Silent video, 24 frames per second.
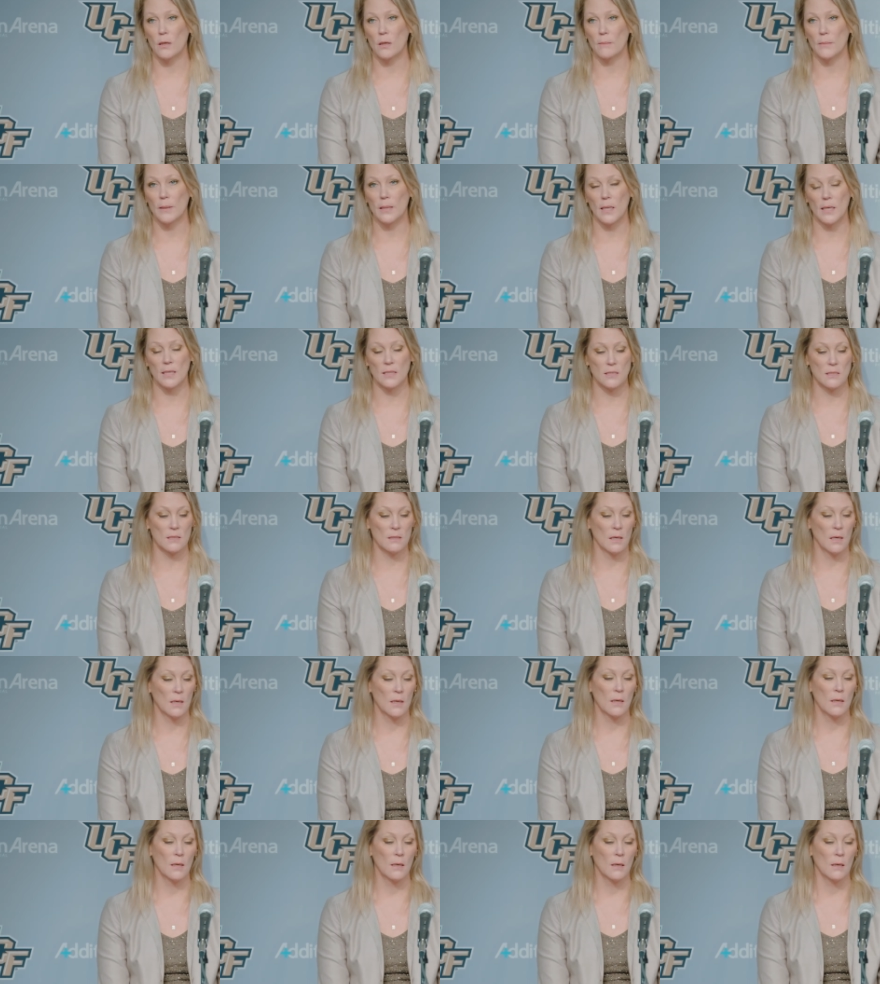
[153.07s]
I mean, that's
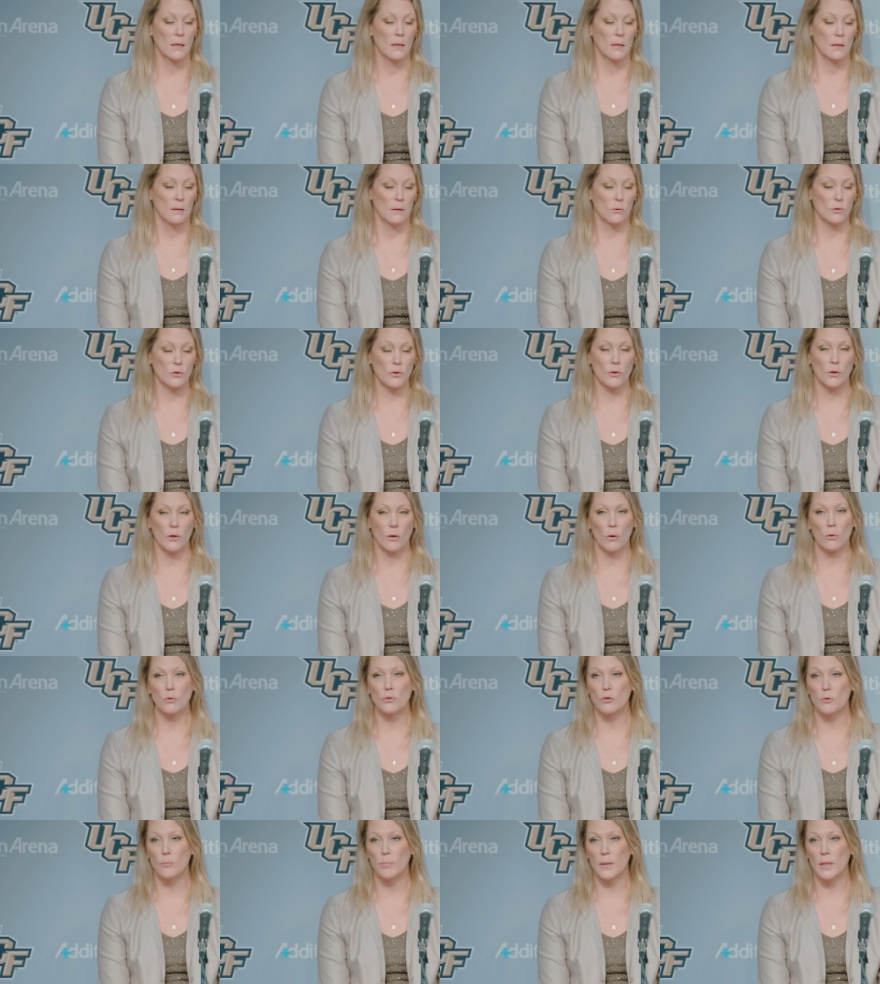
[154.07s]
those are our
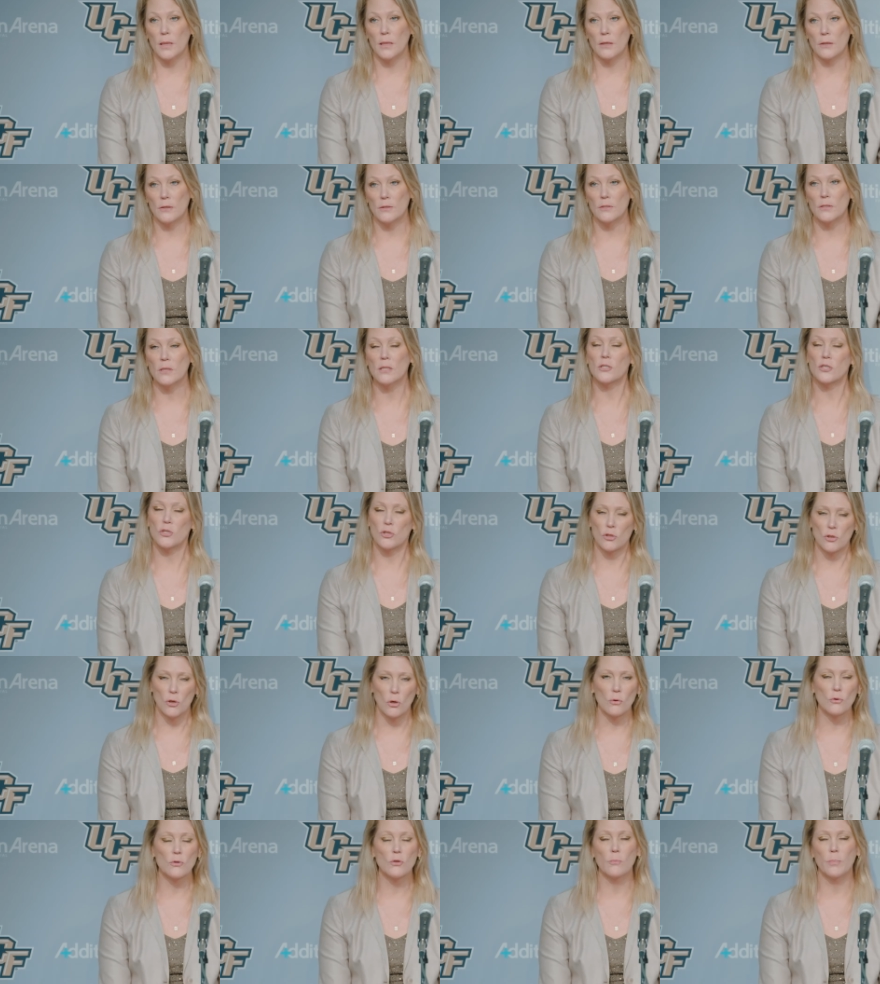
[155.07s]
go-to players. Lish is a
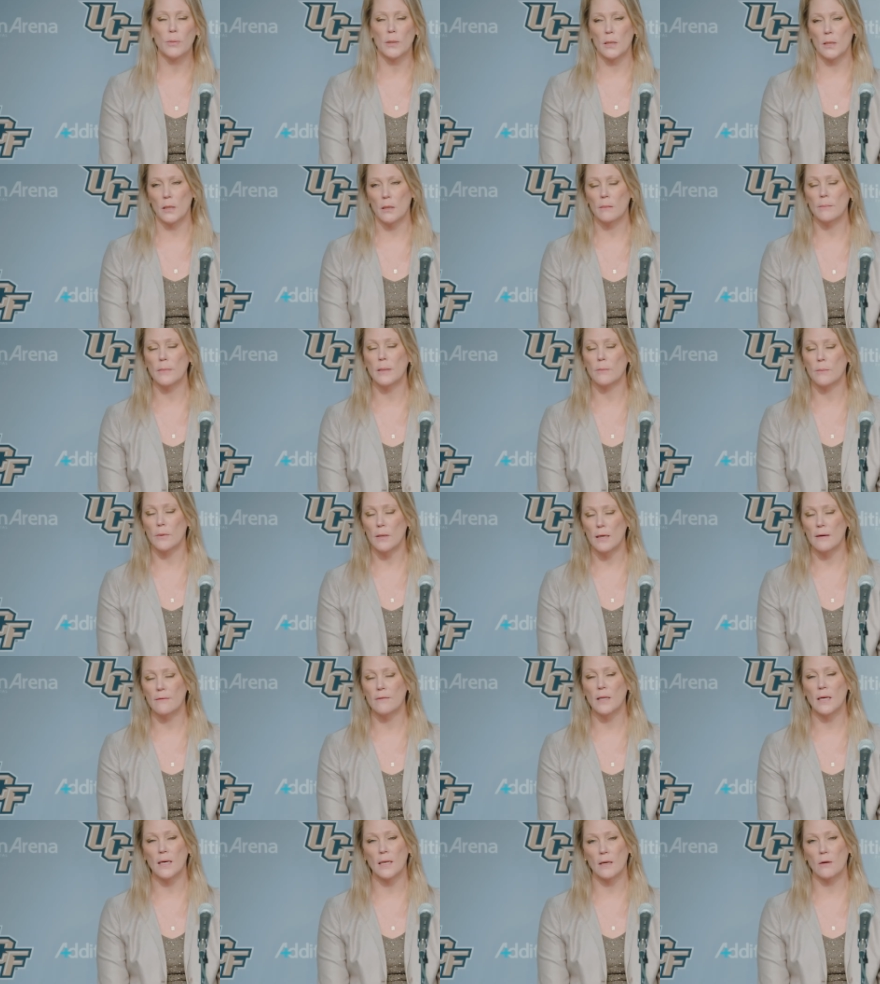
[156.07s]
go-to player. I mean, we have a
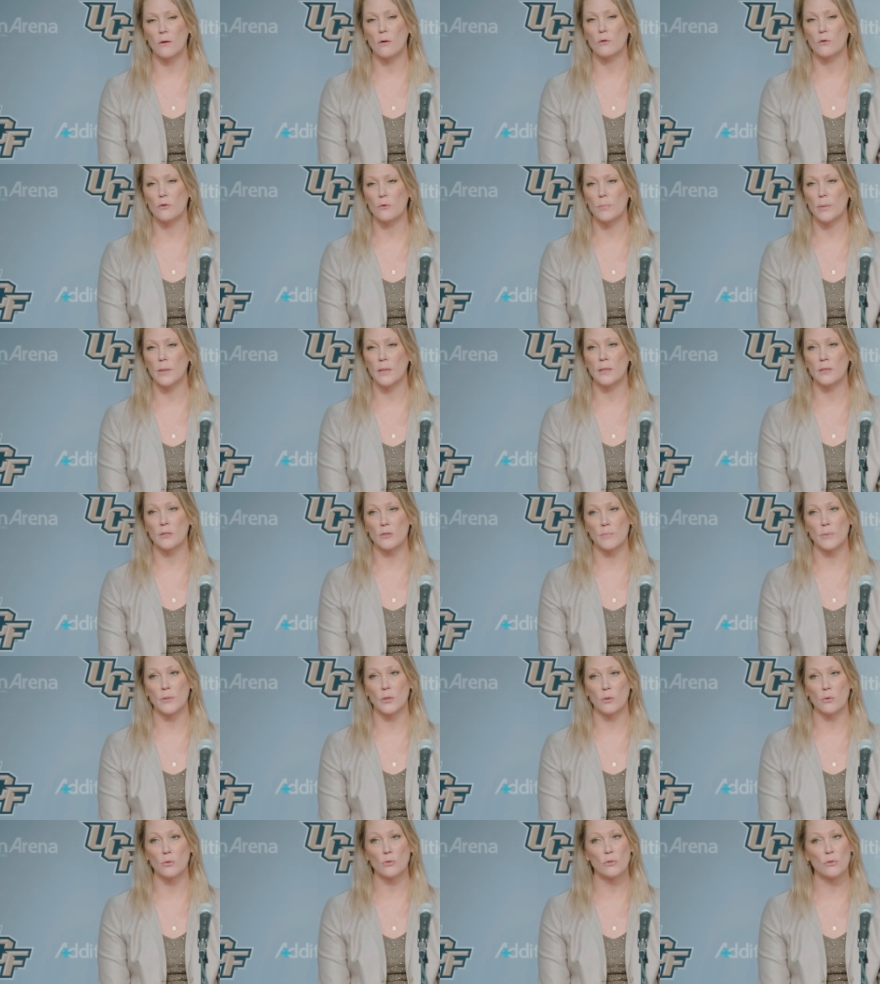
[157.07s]
lot of go-to players, but
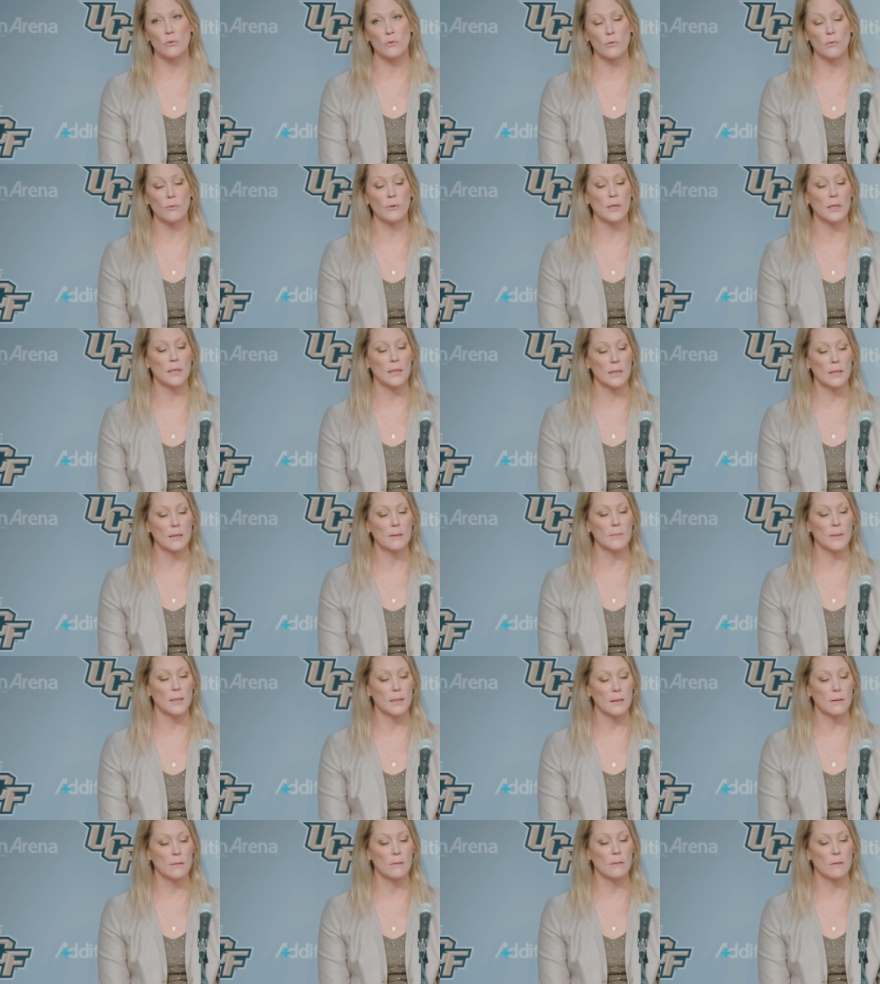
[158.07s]
those three, I
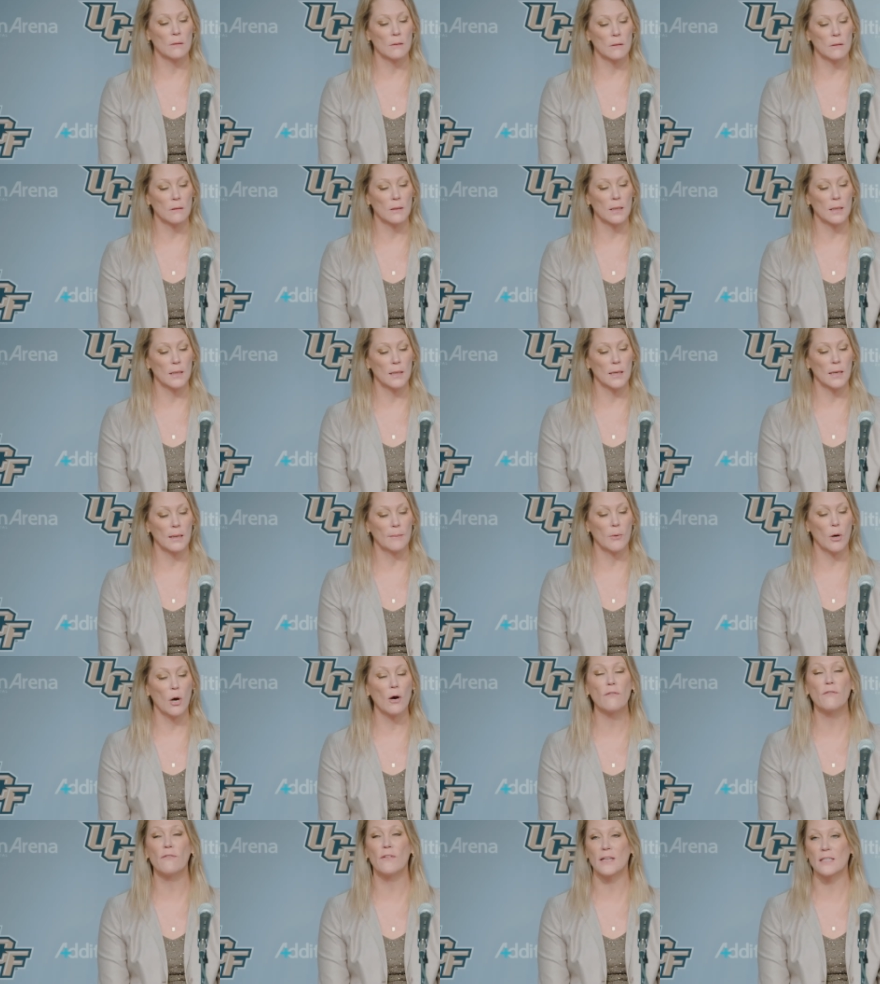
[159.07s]
mean, they came
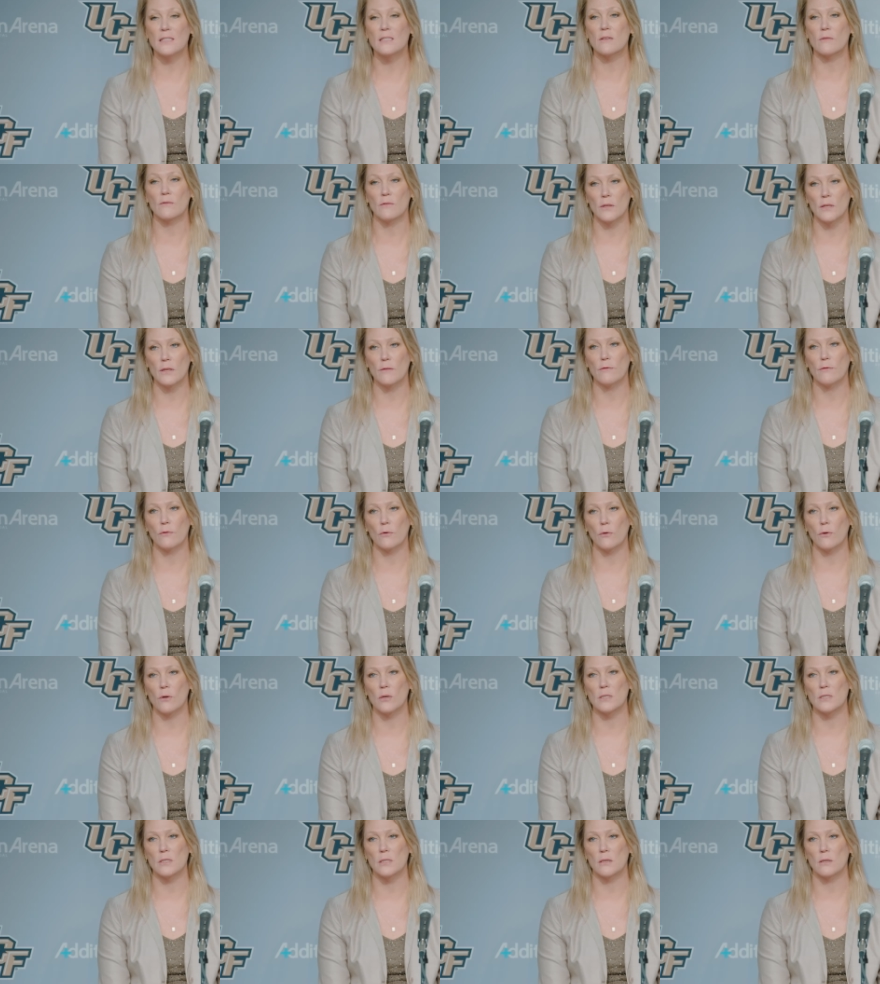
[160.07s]
offensively for
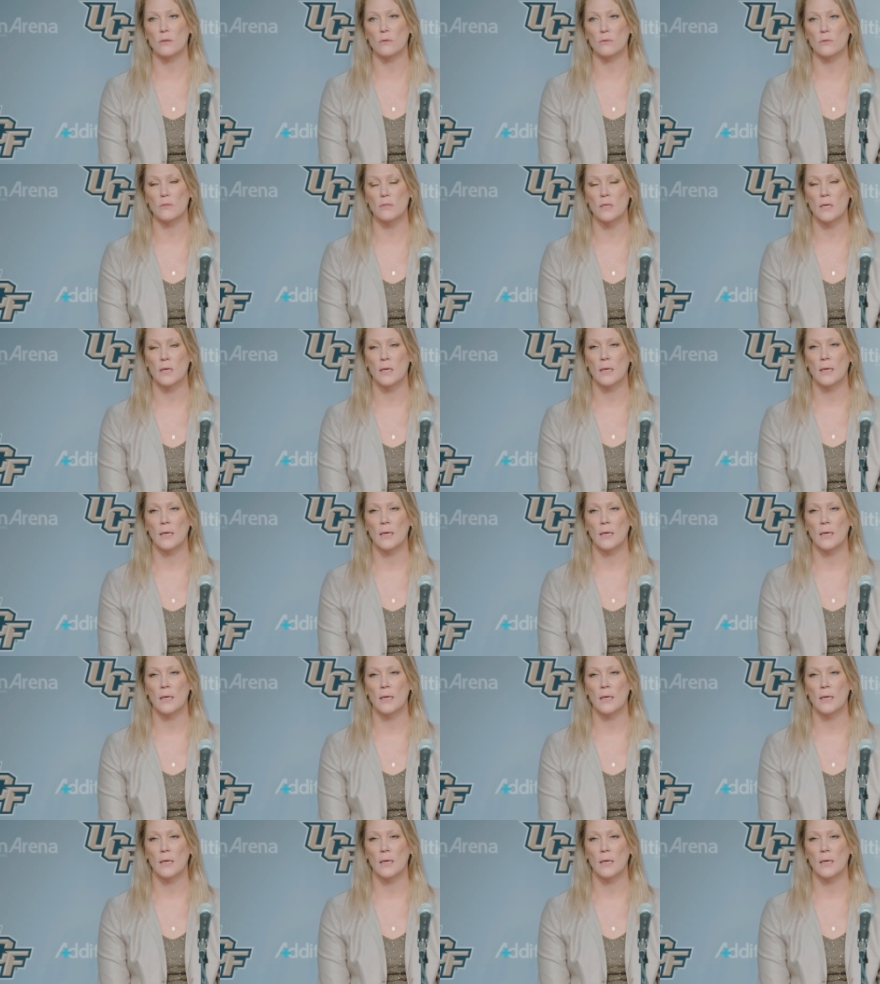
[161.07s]
us in those